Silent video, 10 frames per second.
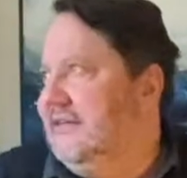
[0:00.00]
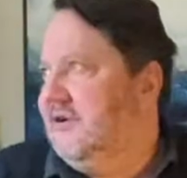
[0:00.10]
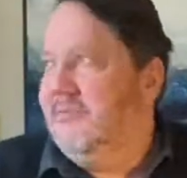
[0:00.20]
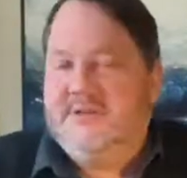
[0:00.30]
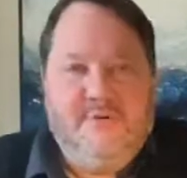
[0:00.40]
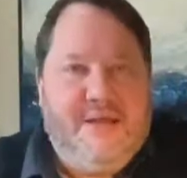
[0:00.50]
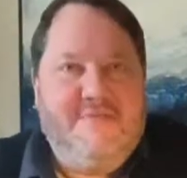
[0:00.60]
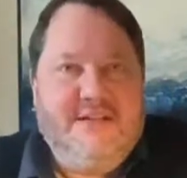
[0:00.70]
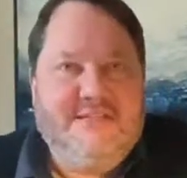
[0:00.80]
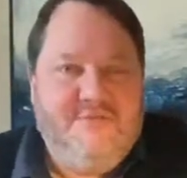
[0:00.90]
It's not
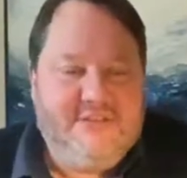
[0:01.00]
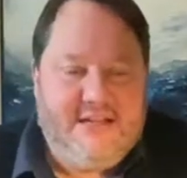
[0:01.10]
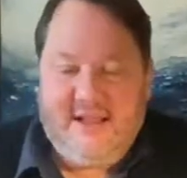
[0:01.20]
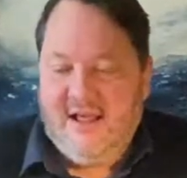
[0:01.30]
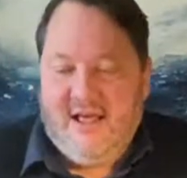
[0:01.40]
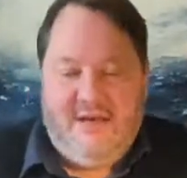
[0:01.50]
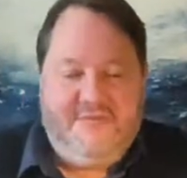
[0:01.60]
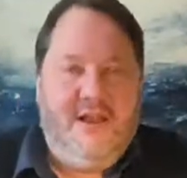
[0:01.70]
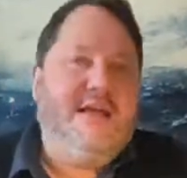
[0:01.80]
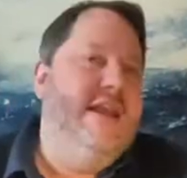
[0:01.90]
behaving itself today. I
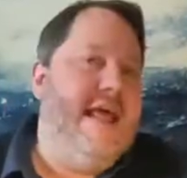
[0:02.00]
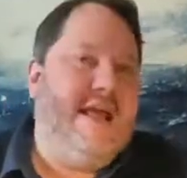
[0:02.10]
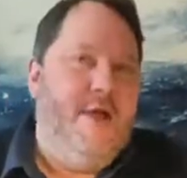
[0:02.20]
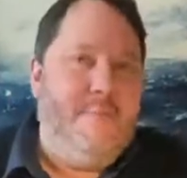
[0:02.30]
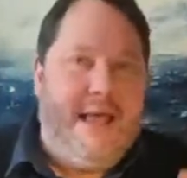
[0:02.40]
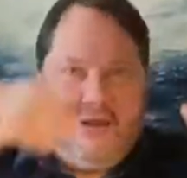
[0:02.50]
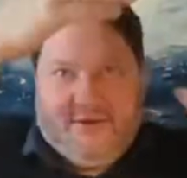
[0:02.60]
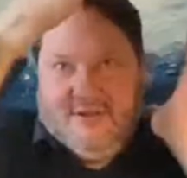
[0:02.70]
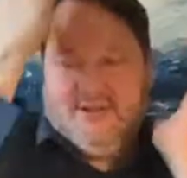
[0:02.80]
feel like a Lego man.